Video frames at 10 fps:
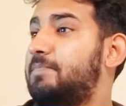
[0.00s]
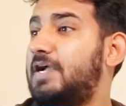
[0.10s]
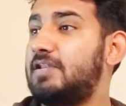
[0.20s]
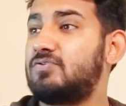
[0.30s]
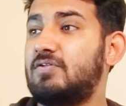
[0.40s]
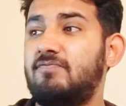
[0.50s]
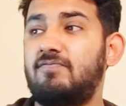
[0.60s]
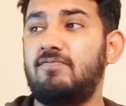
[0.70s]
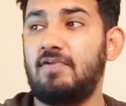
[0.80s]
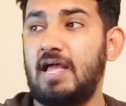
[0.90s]
thanks to the
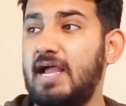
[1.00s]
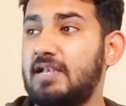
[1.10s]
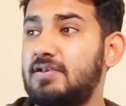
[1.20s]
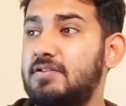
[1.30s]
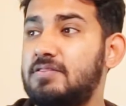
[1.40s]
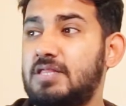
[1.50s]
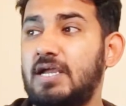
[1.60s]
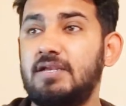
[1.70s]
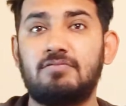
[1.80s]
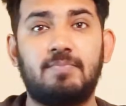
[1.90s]
flat
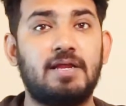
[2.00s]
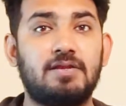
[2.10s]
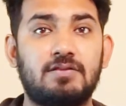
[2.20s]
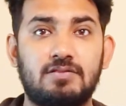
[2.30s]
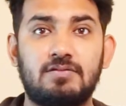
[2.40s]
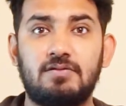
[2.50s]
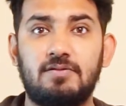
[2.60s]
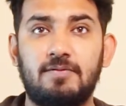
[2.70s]
side spines.